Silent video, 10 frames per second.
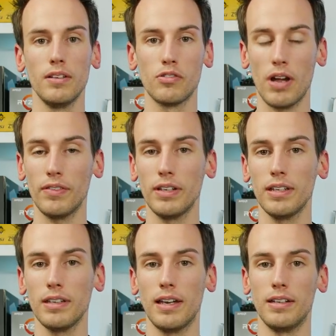
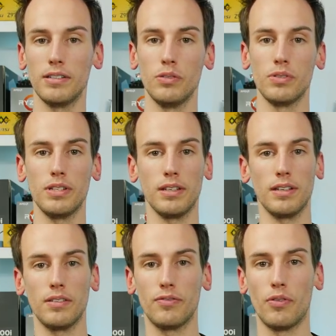traveling and using
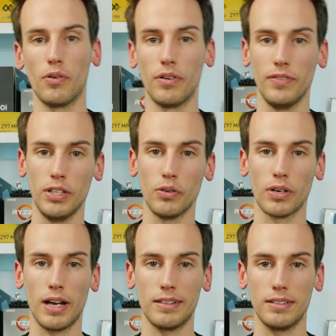it for video
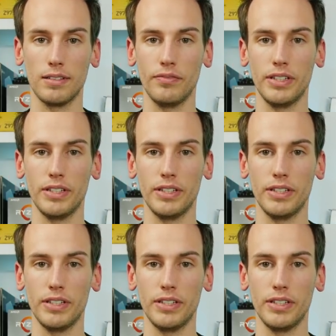cutting,